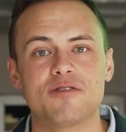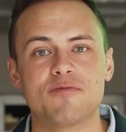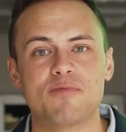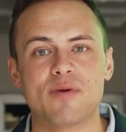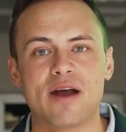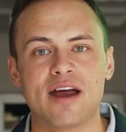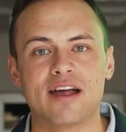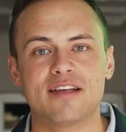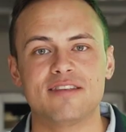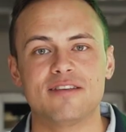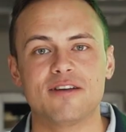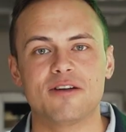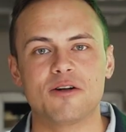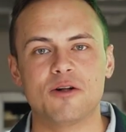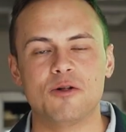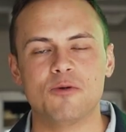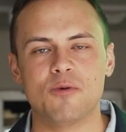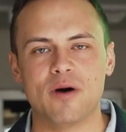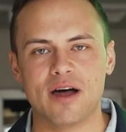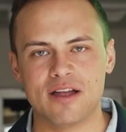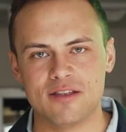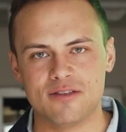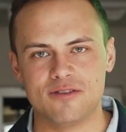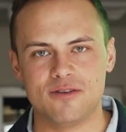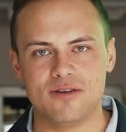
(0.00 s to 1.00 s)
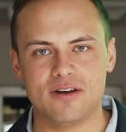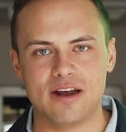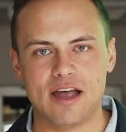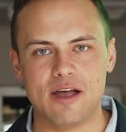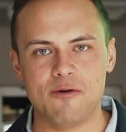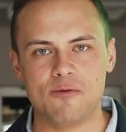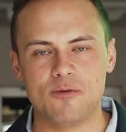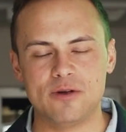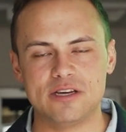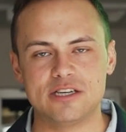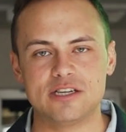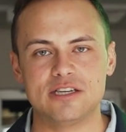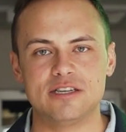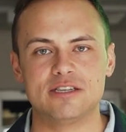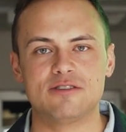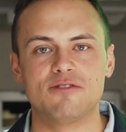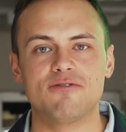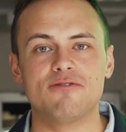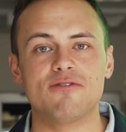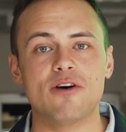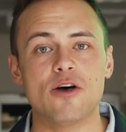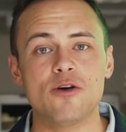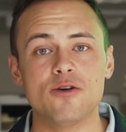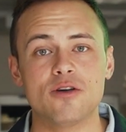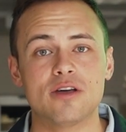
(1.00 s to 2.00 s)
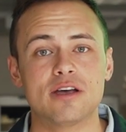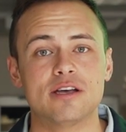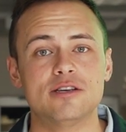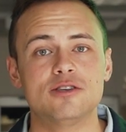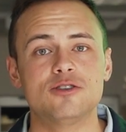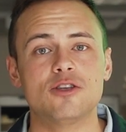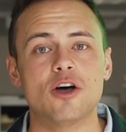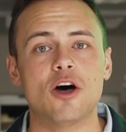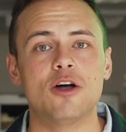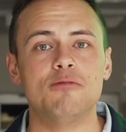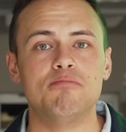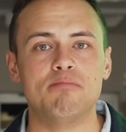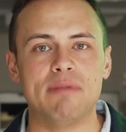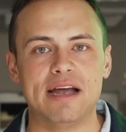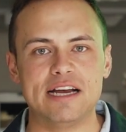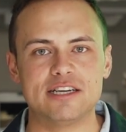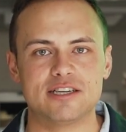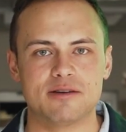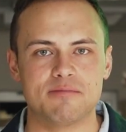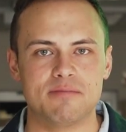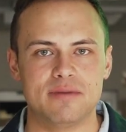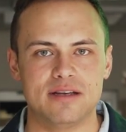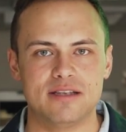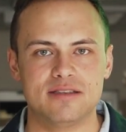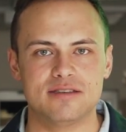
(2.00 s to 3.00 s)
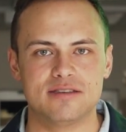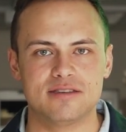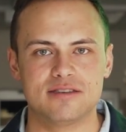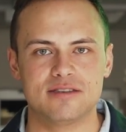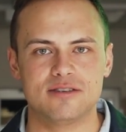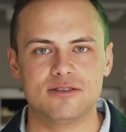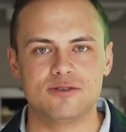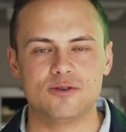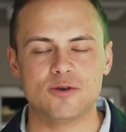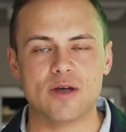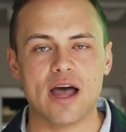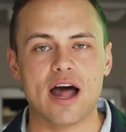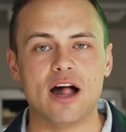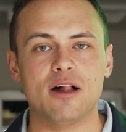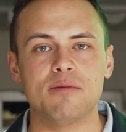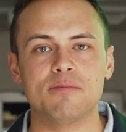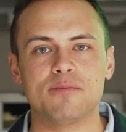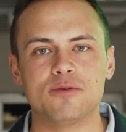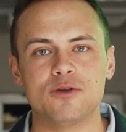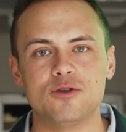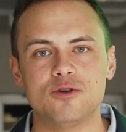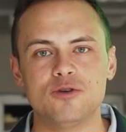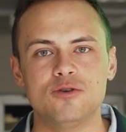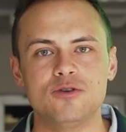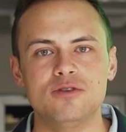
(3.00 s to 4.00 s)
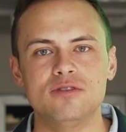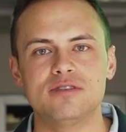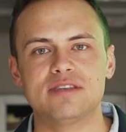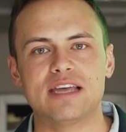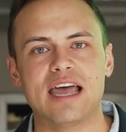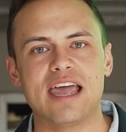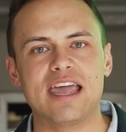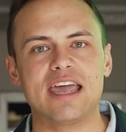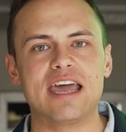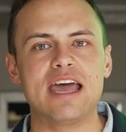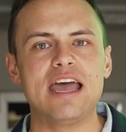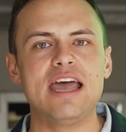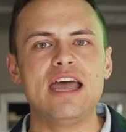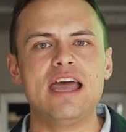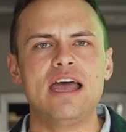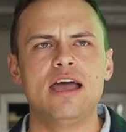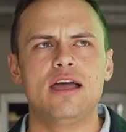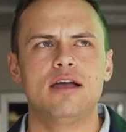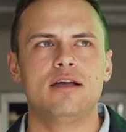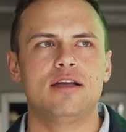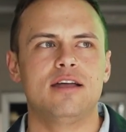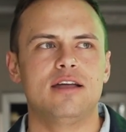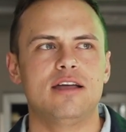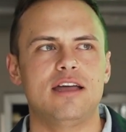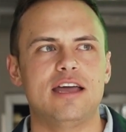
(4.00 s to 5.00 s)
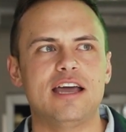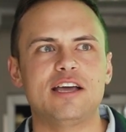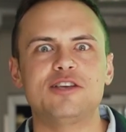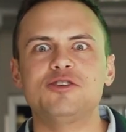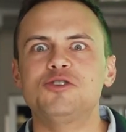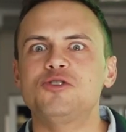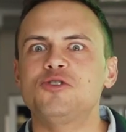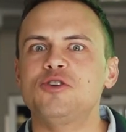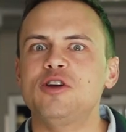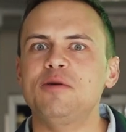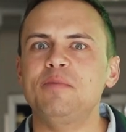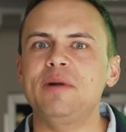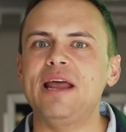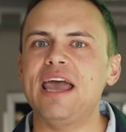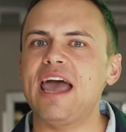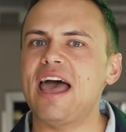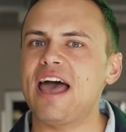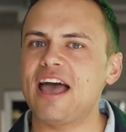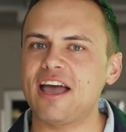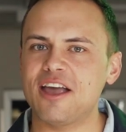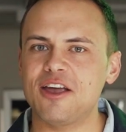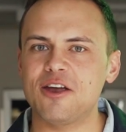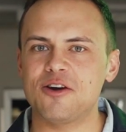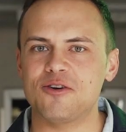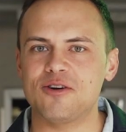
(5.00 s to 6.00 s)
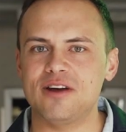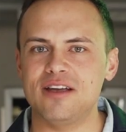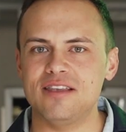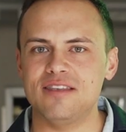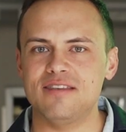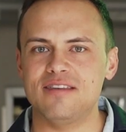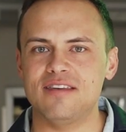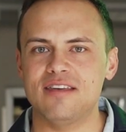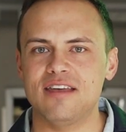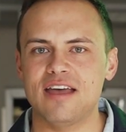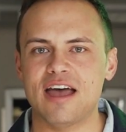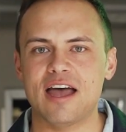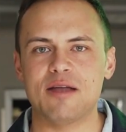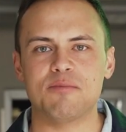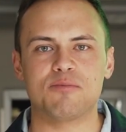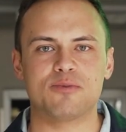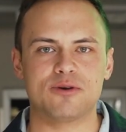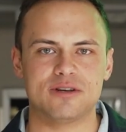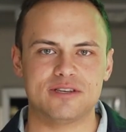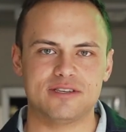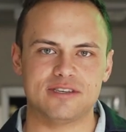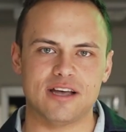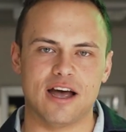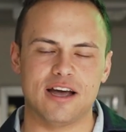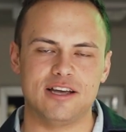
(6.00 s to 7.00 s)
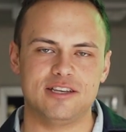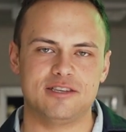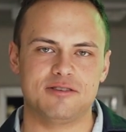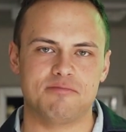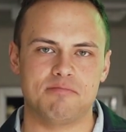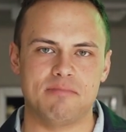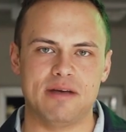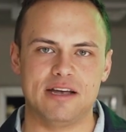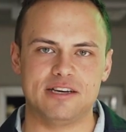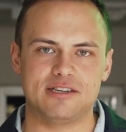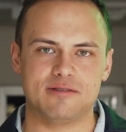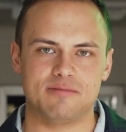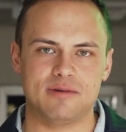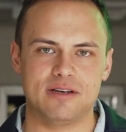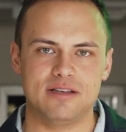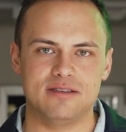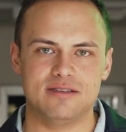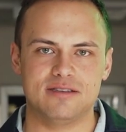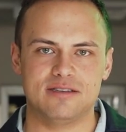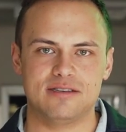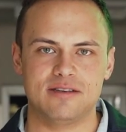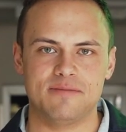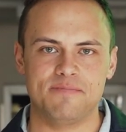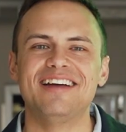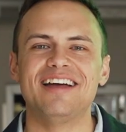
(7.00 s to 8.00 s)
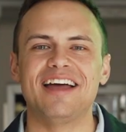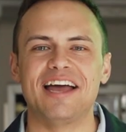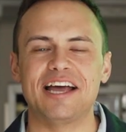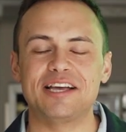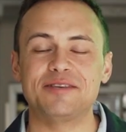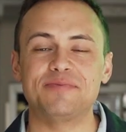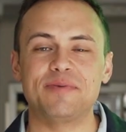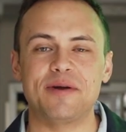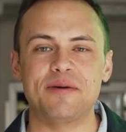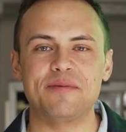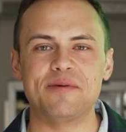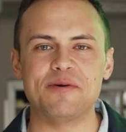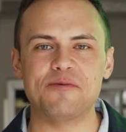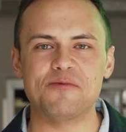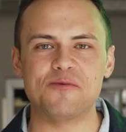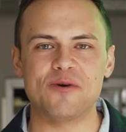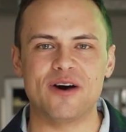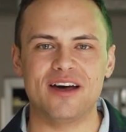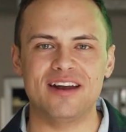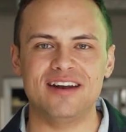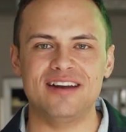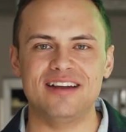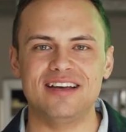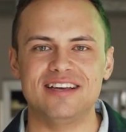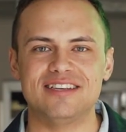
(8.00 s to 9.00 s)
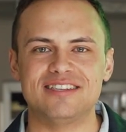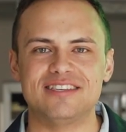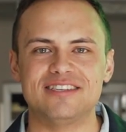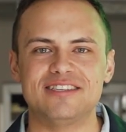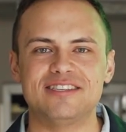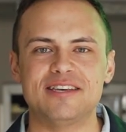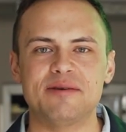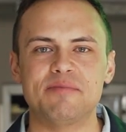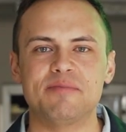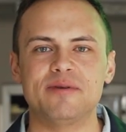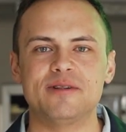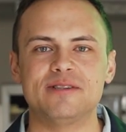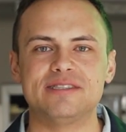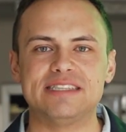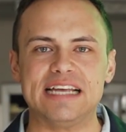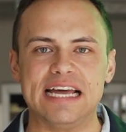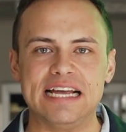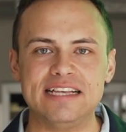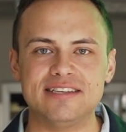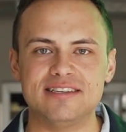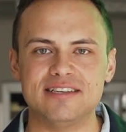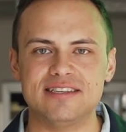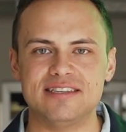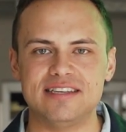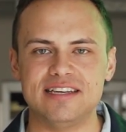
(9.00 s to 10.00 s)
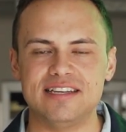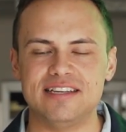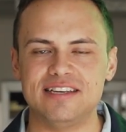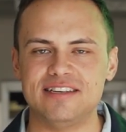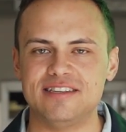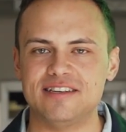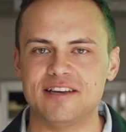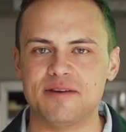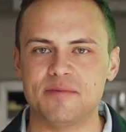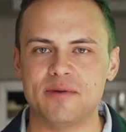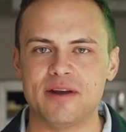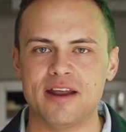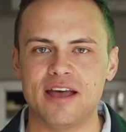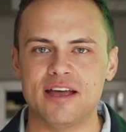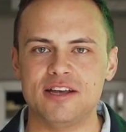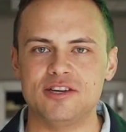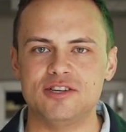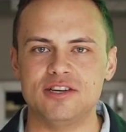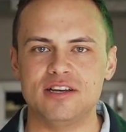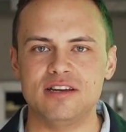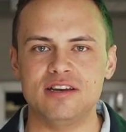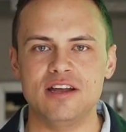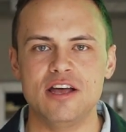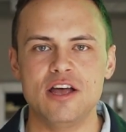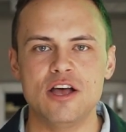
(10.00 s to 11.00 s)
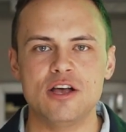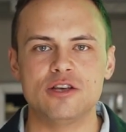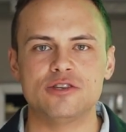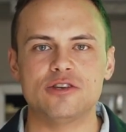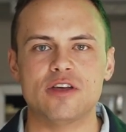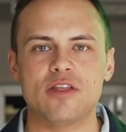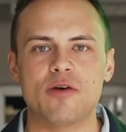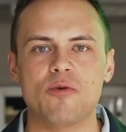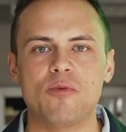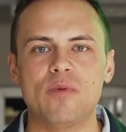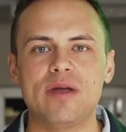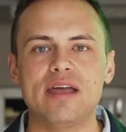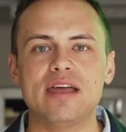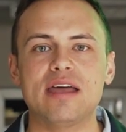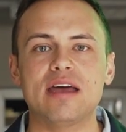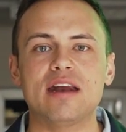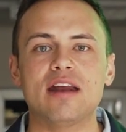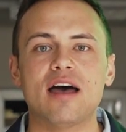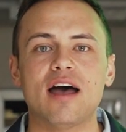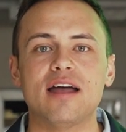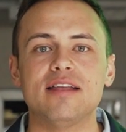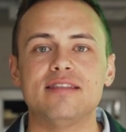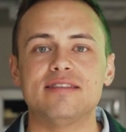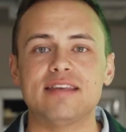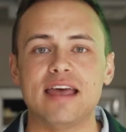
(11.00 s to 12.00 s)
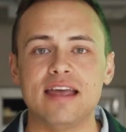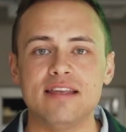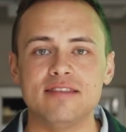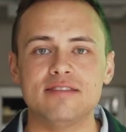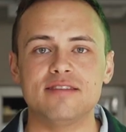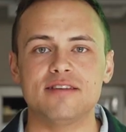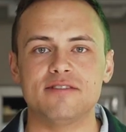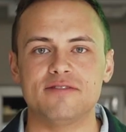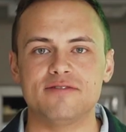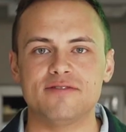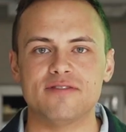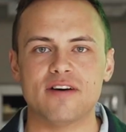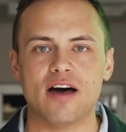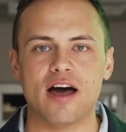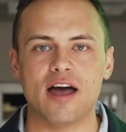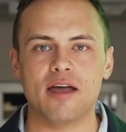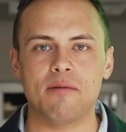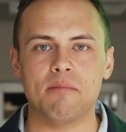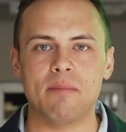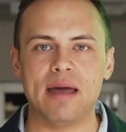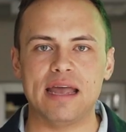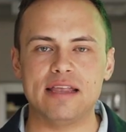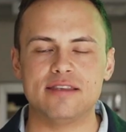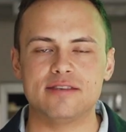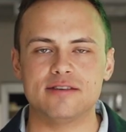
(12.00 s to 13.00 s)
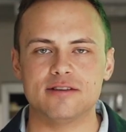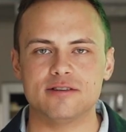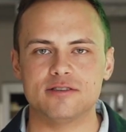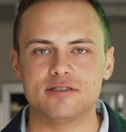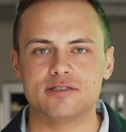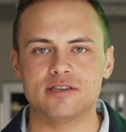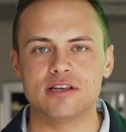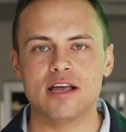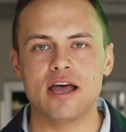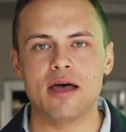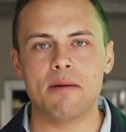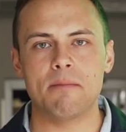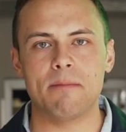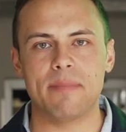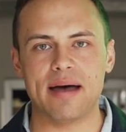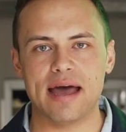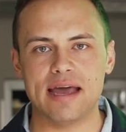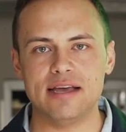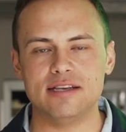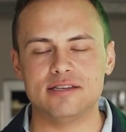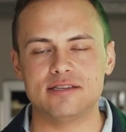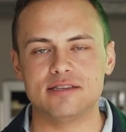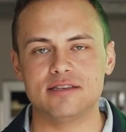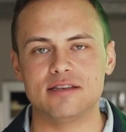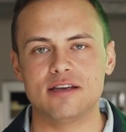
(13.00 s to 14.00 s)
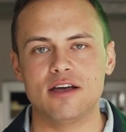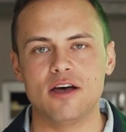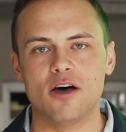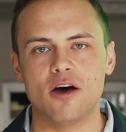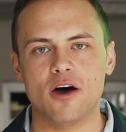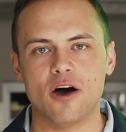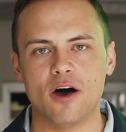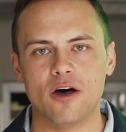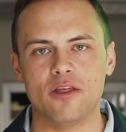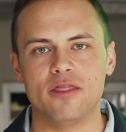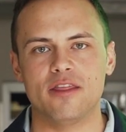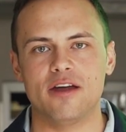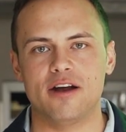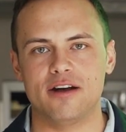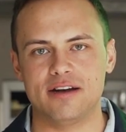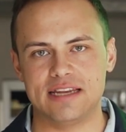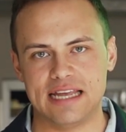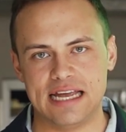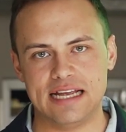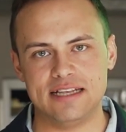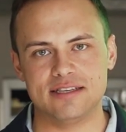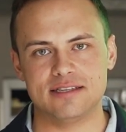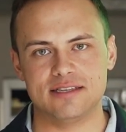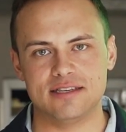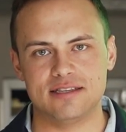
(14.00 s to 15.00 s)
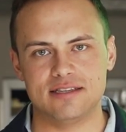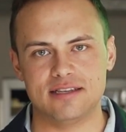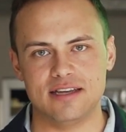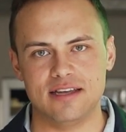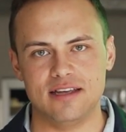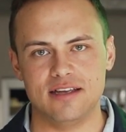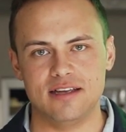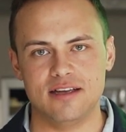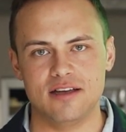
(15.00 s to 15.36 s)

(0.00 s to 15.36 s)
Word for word: with practical one today, which is focused on measurements to help you take extremely accurate and precise measurements. Experiment one is a simple density determination so that we can identify metals based on their density.